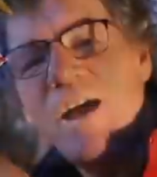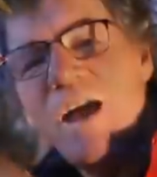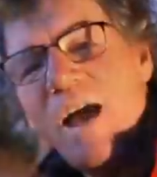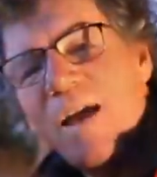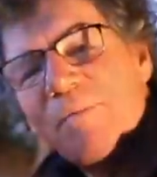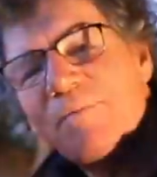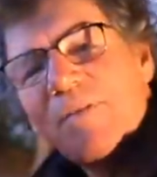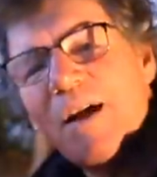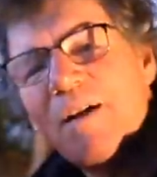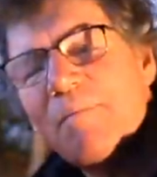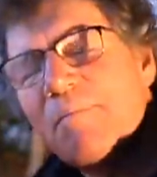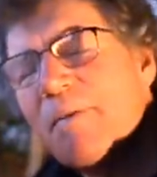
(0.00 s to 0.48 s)

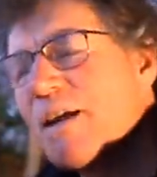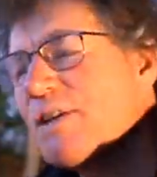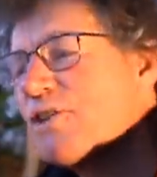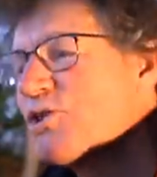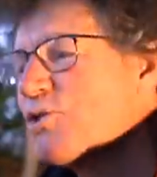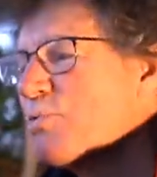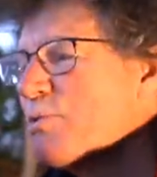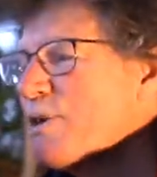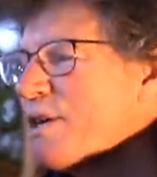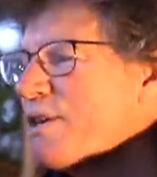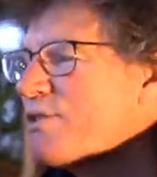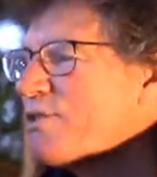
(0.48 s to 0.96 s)
I've got my
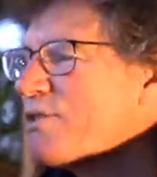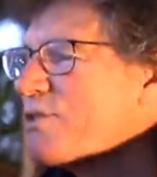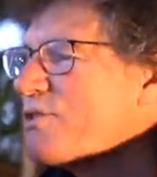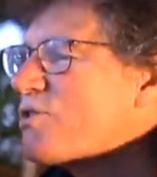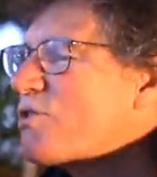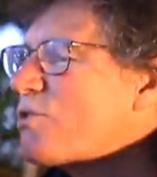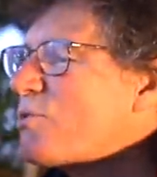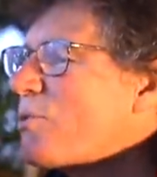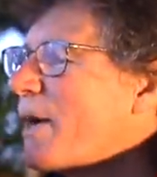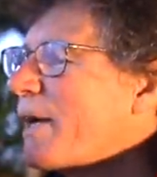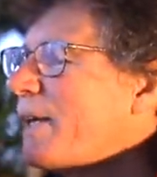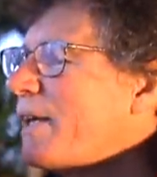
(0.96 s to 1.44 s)

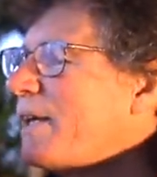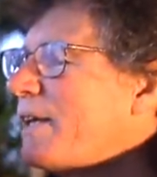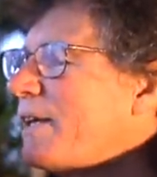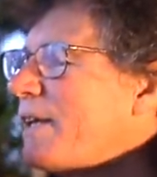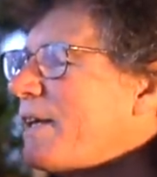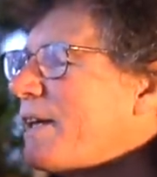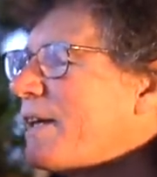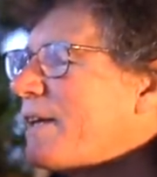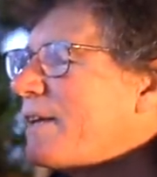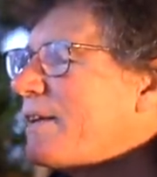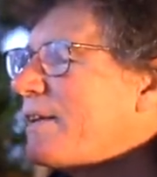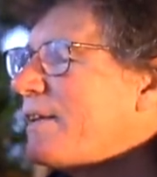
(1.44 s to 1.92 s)
tweezers so I can
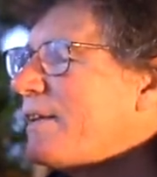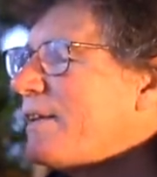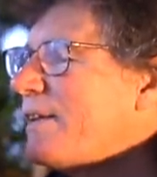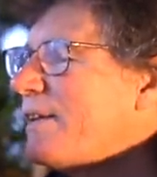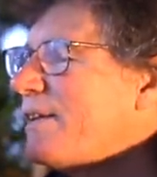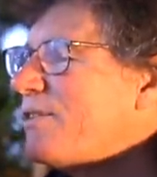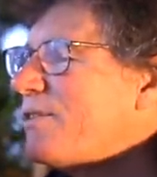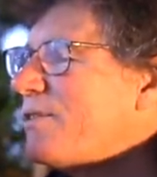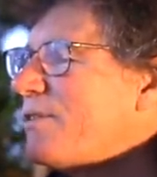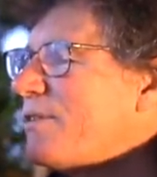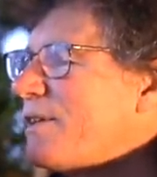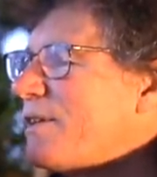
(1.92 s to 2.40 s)
get
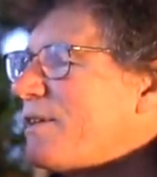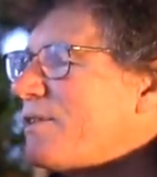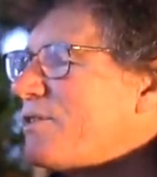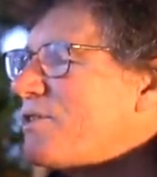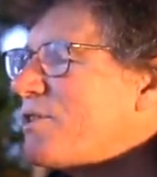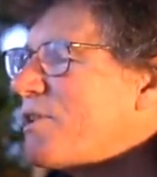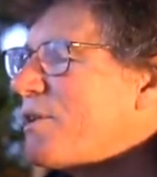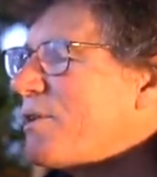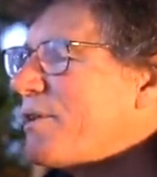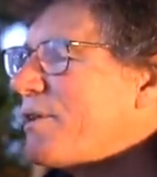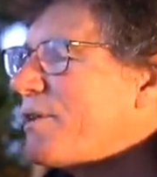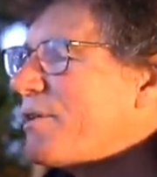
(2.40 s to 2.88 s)
into the
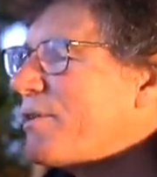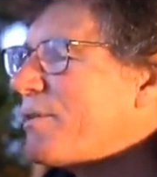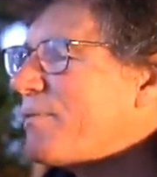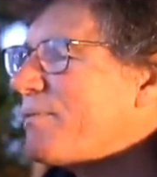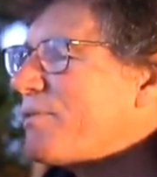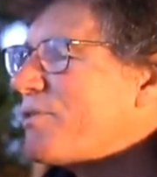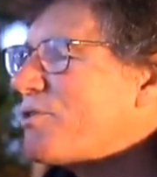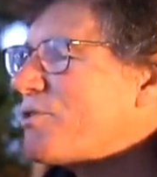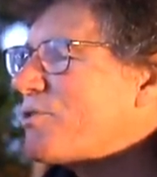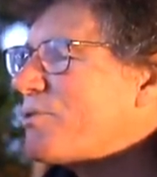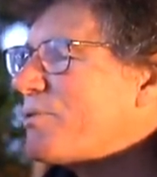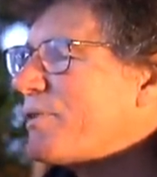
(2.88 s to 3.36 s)
interior
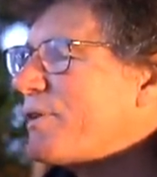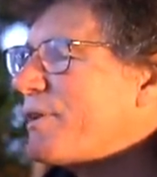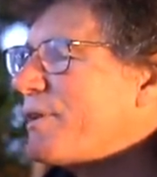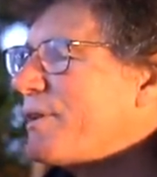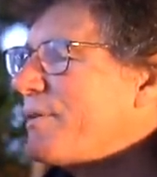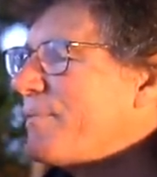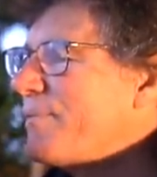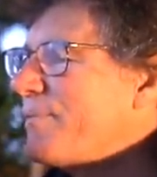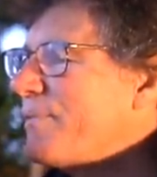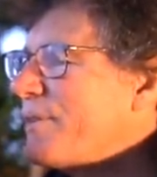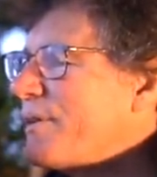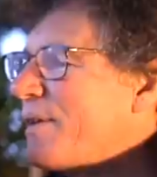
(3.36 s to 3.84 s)
of the
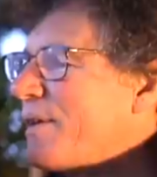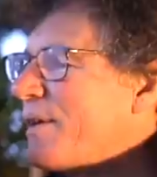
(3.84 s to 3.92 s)
tree